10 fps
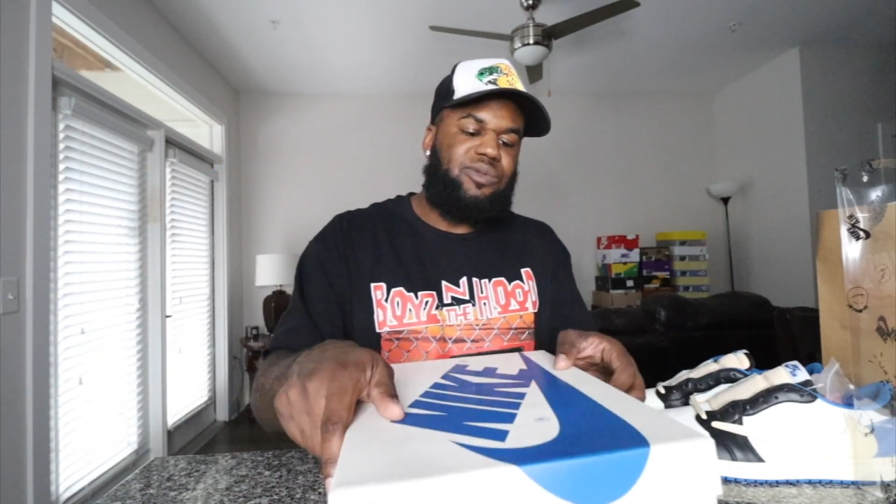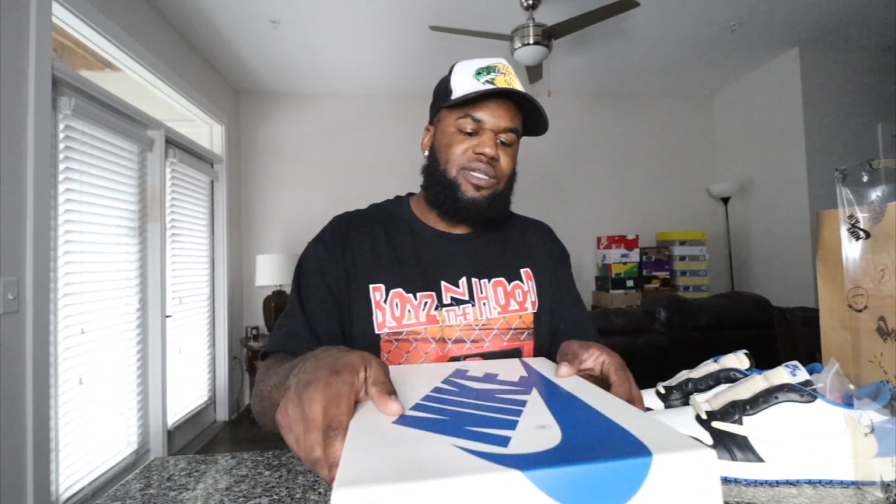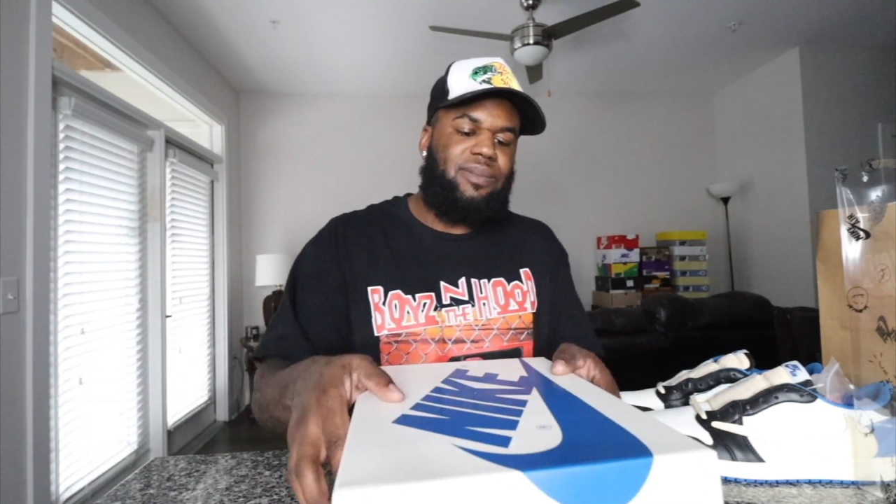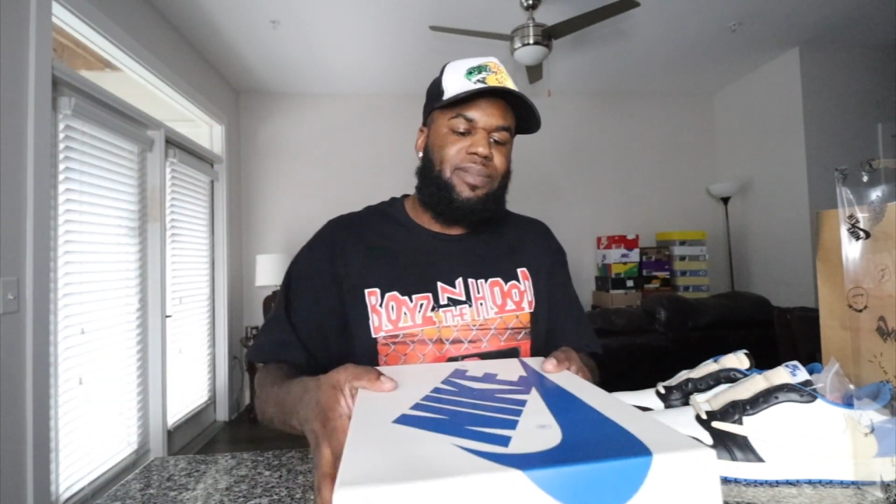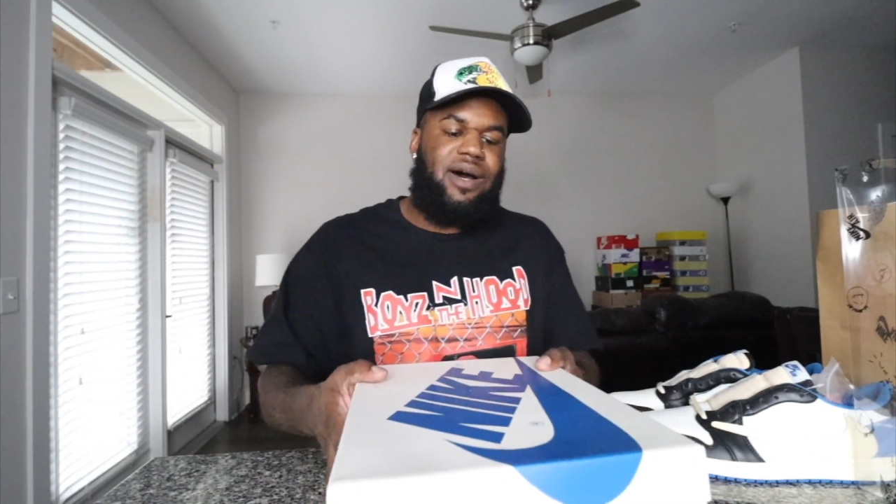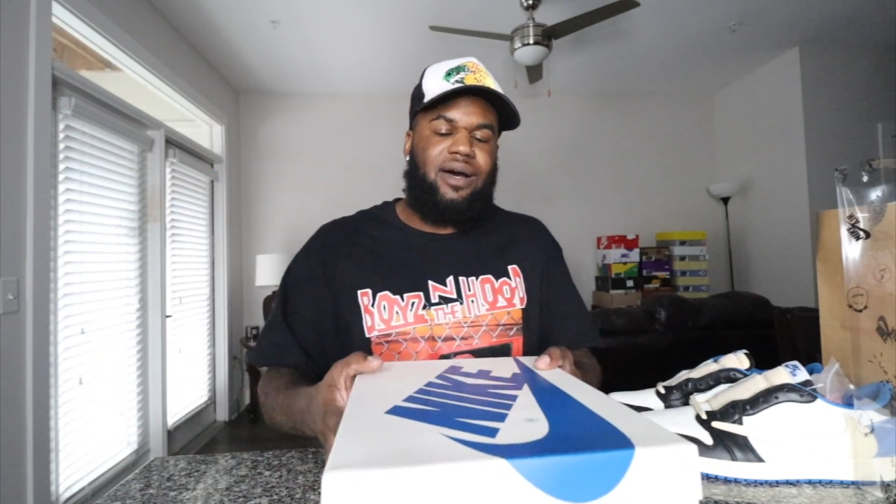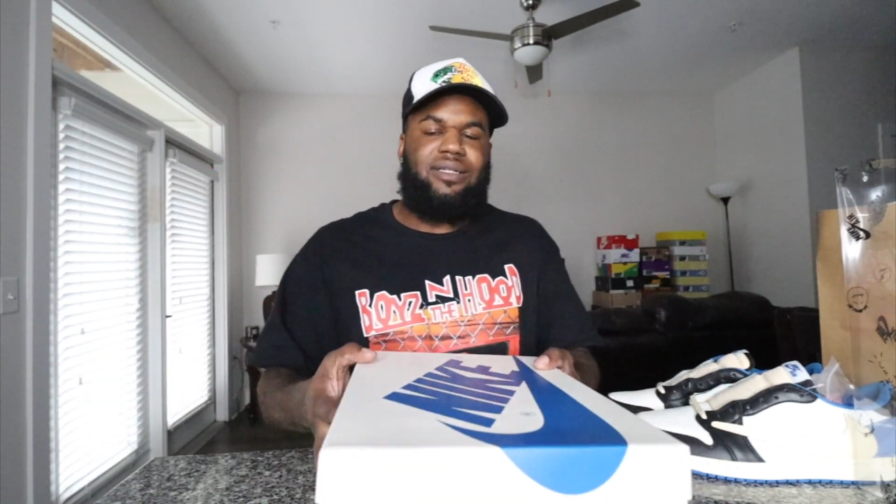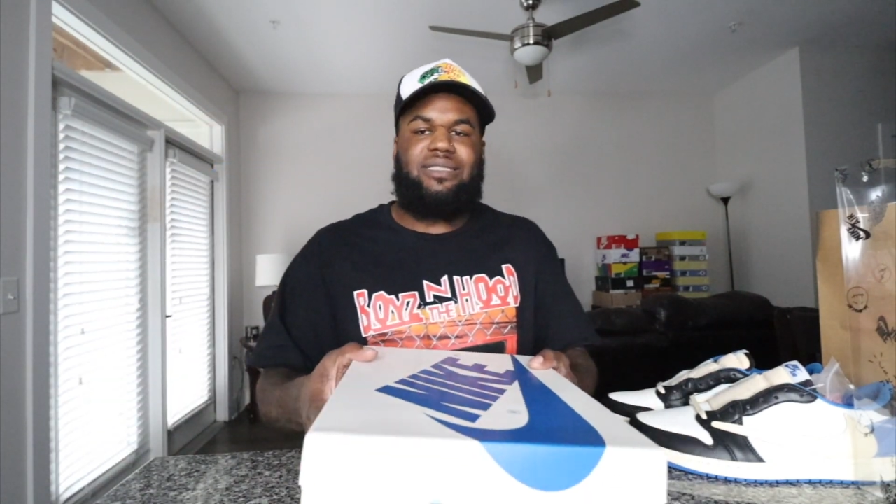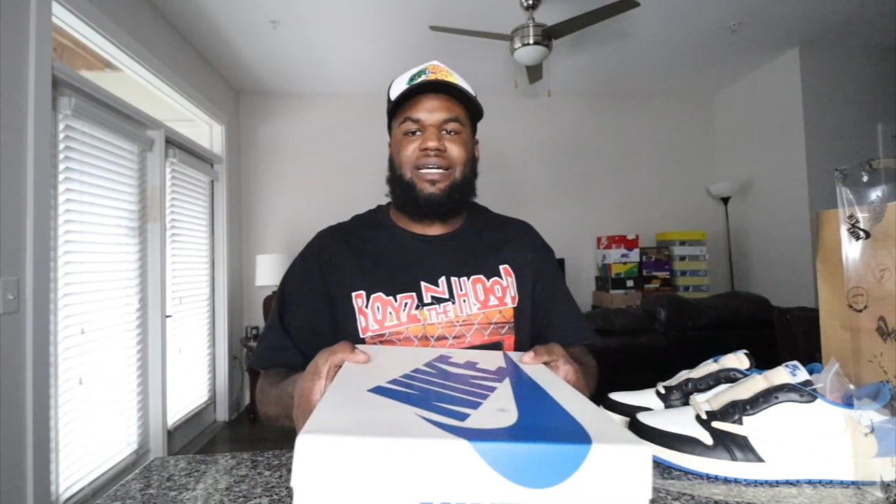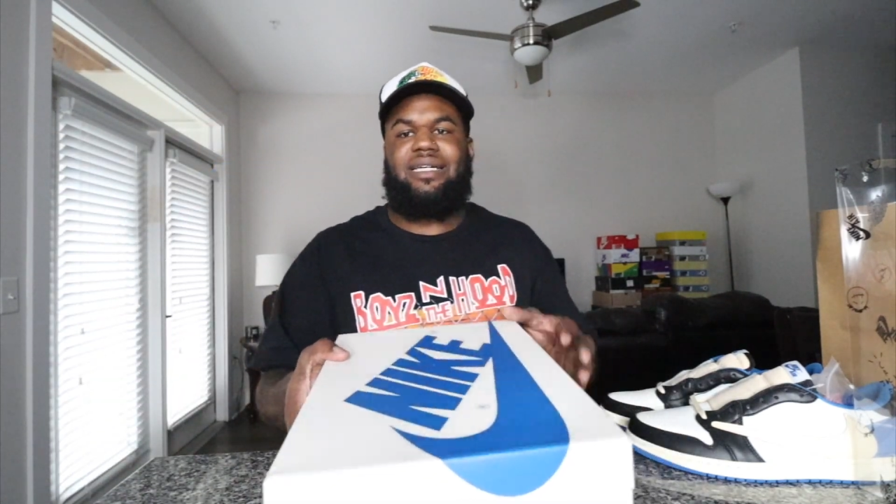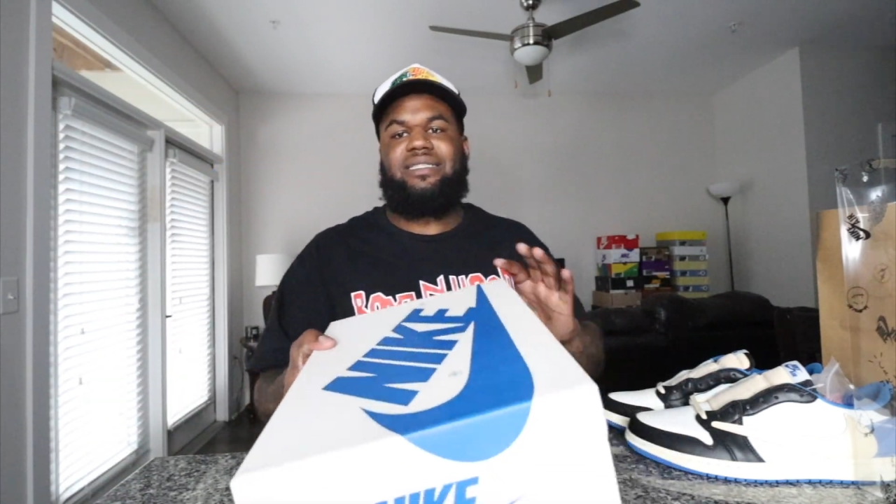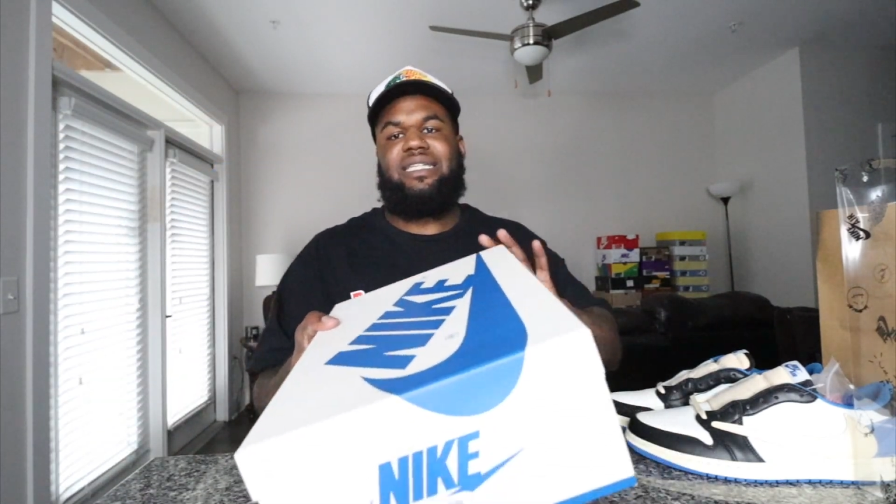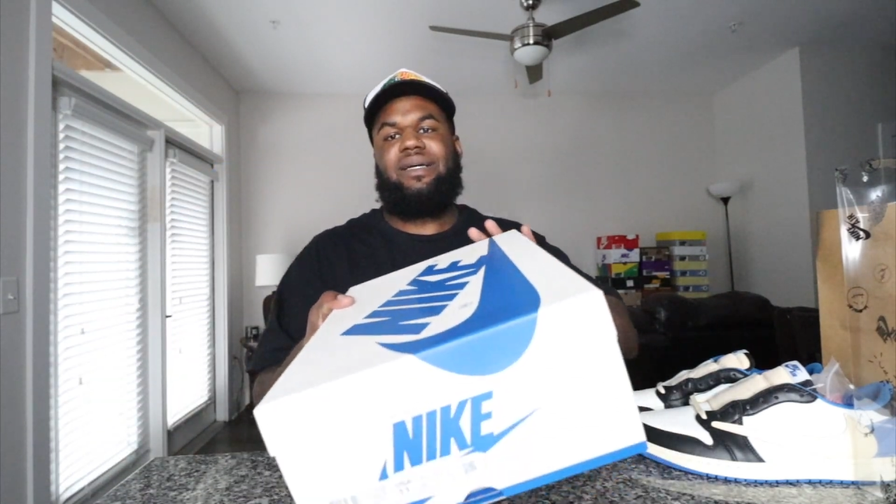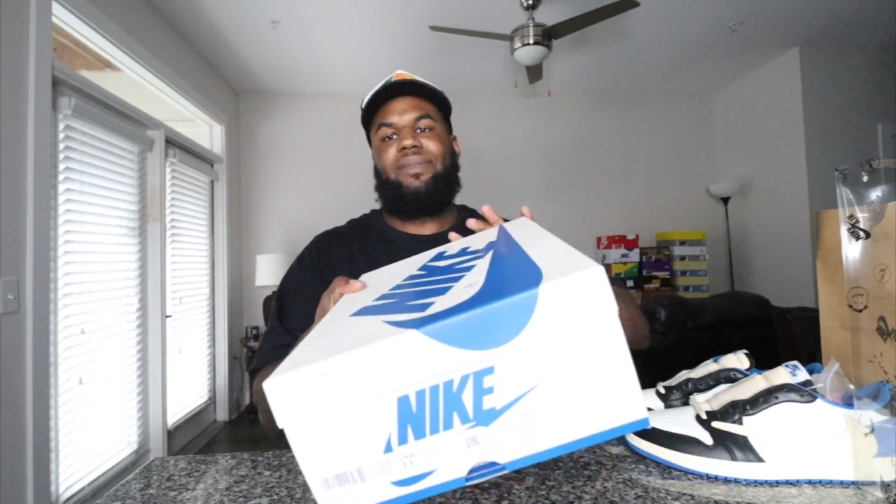with the box. Like I said,